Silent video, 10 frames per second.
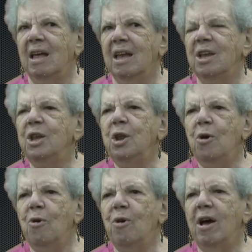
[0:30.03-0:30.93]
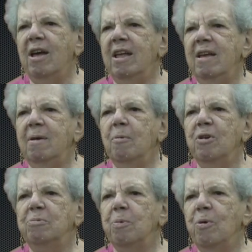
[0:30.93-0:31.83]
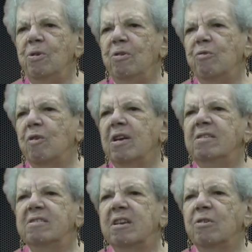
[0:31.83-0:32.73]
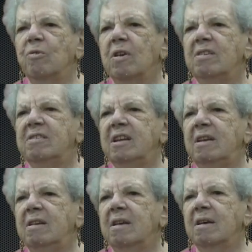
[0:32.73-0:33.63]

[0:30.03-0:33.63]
No, I was born and raised in Racine.